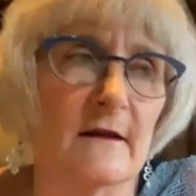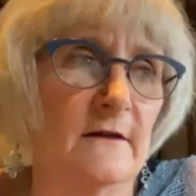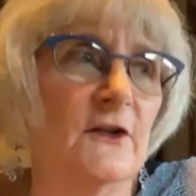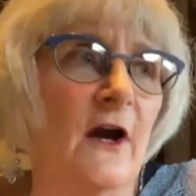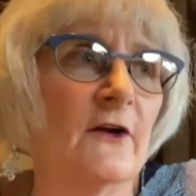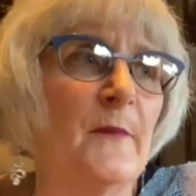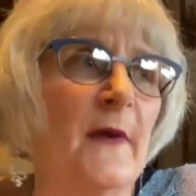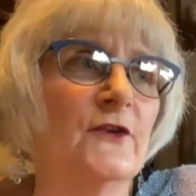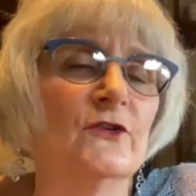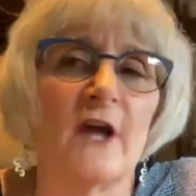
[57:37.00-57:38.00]
you know, I don't know
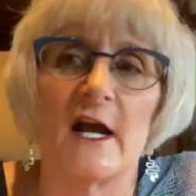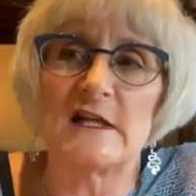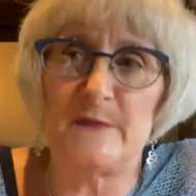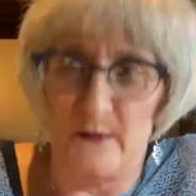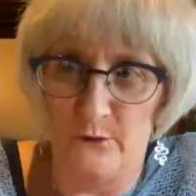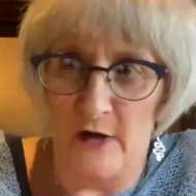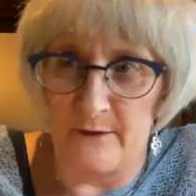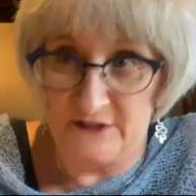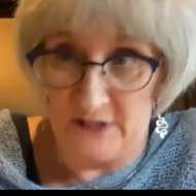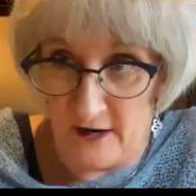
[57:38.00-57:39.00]
about you guys, but when I
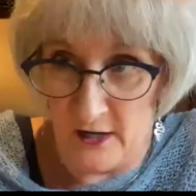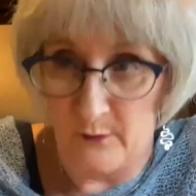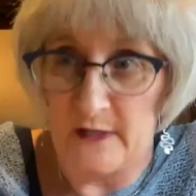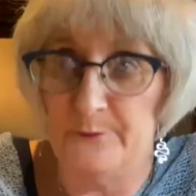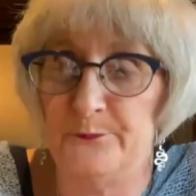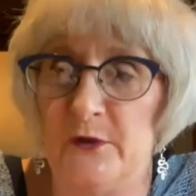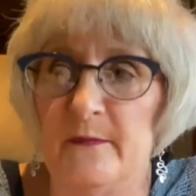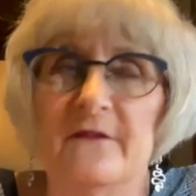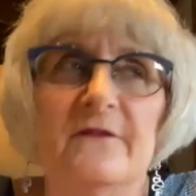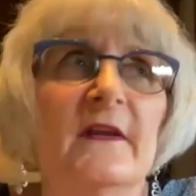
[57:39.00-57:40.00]
retire, I want to put
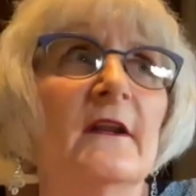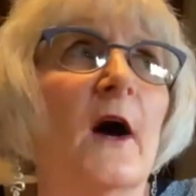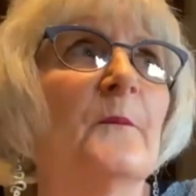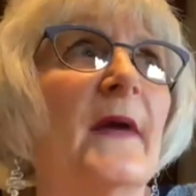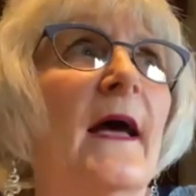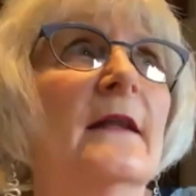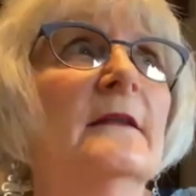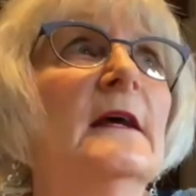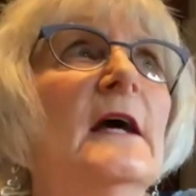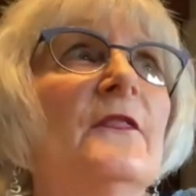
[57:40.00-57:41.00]
my feet up.
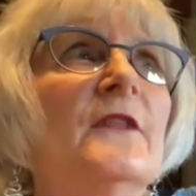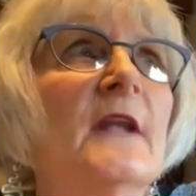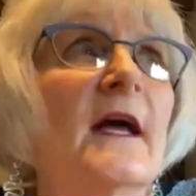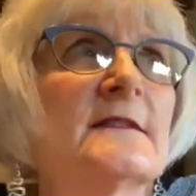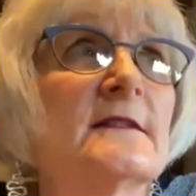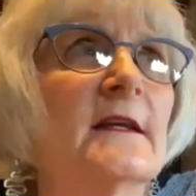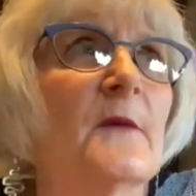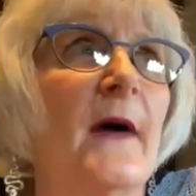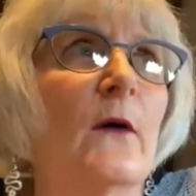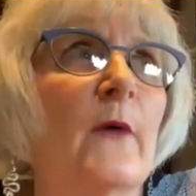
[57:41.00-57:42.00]
And the nice thing
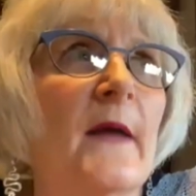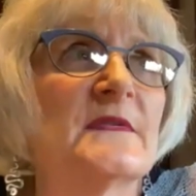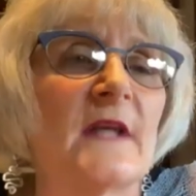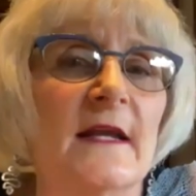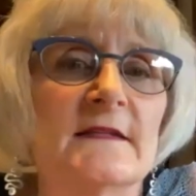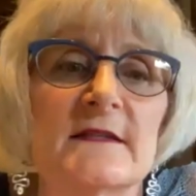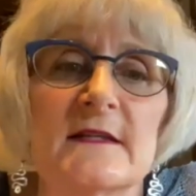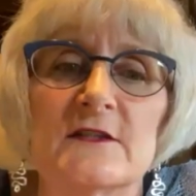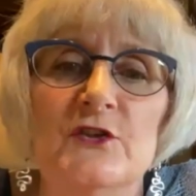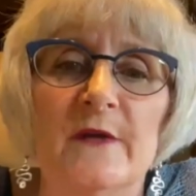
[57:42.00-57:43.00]
about websites
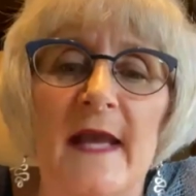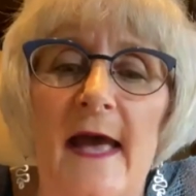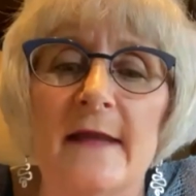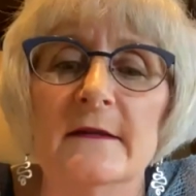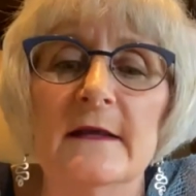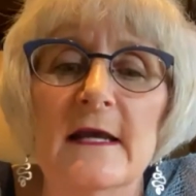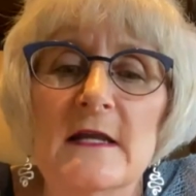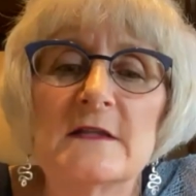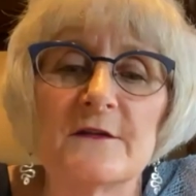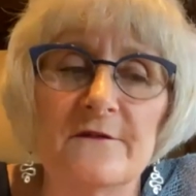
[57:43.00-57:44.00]
is you can
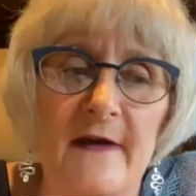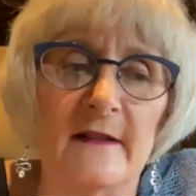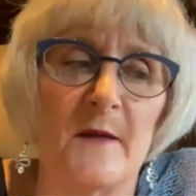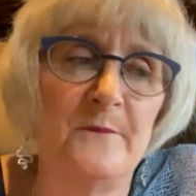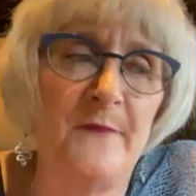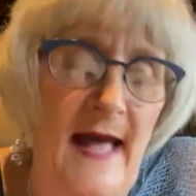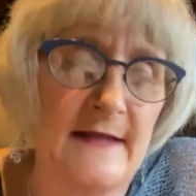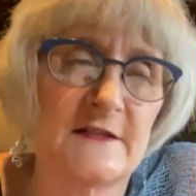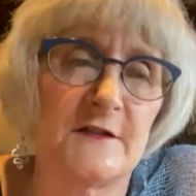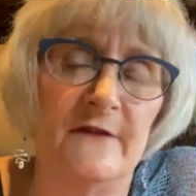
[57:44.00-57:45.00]
develop
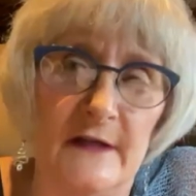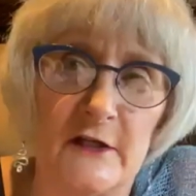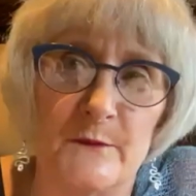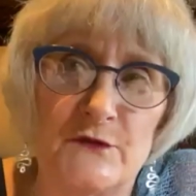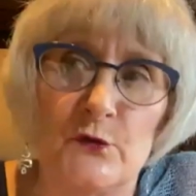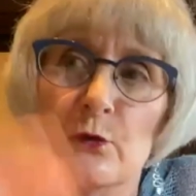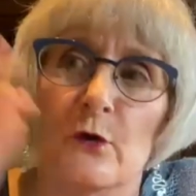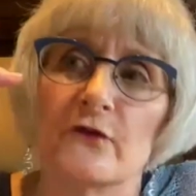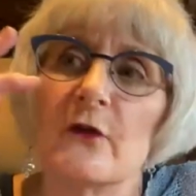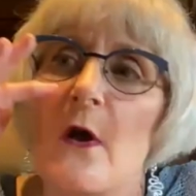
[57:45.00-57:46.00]
passive income
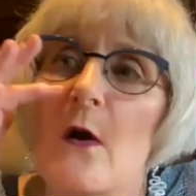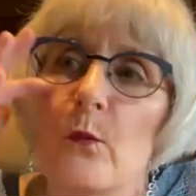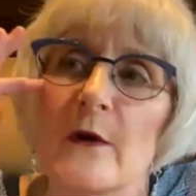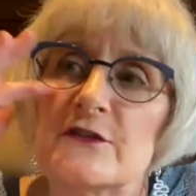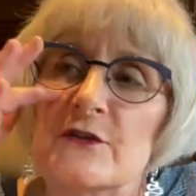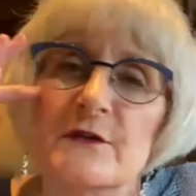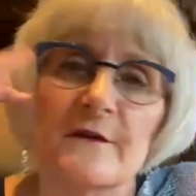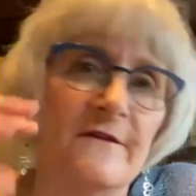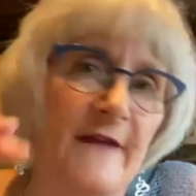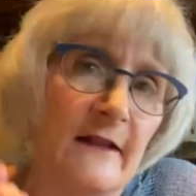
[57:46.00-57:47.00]
tools. Once you
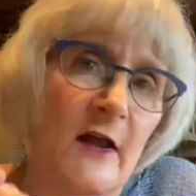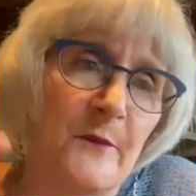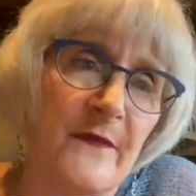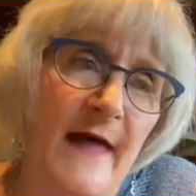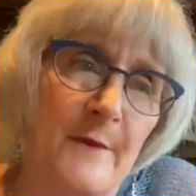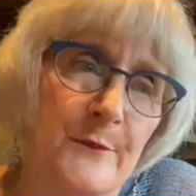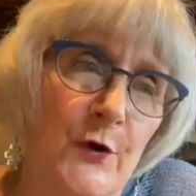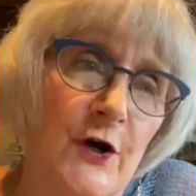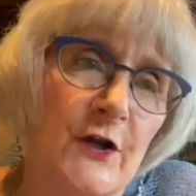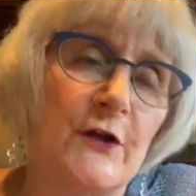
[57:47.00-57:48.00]
develop that
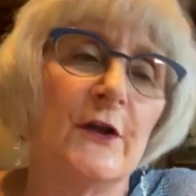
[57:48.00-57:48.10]
book,